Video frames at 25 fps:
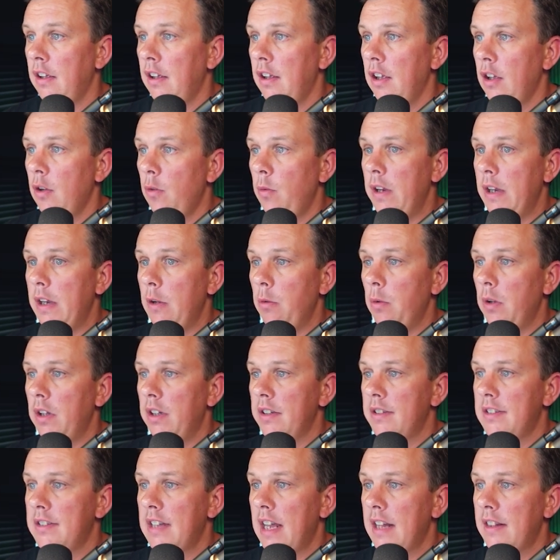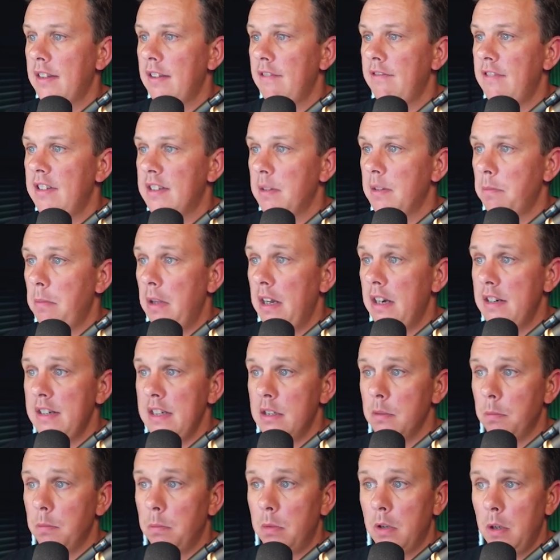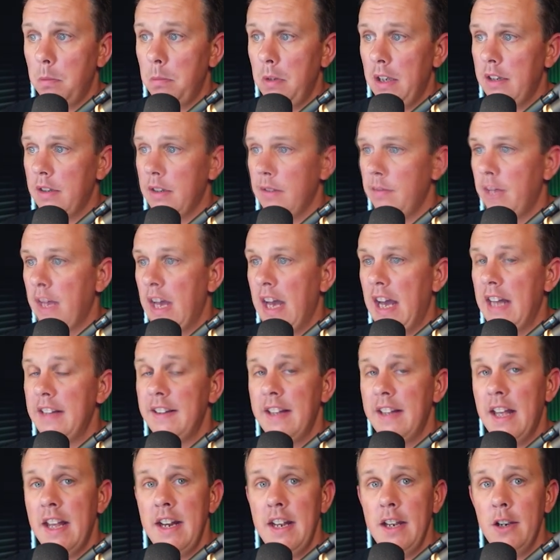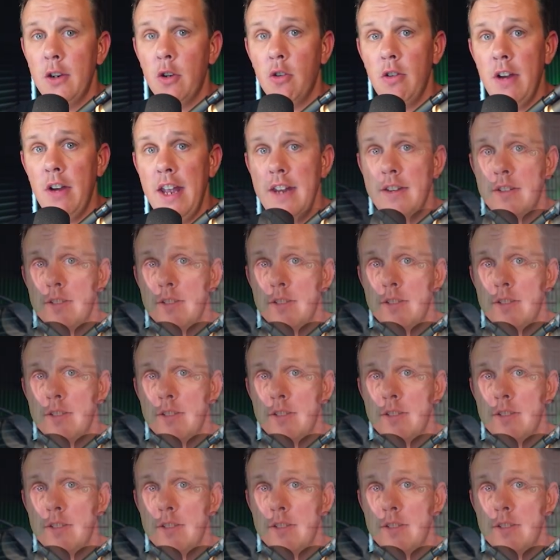We will set the visibility to public and then hit create.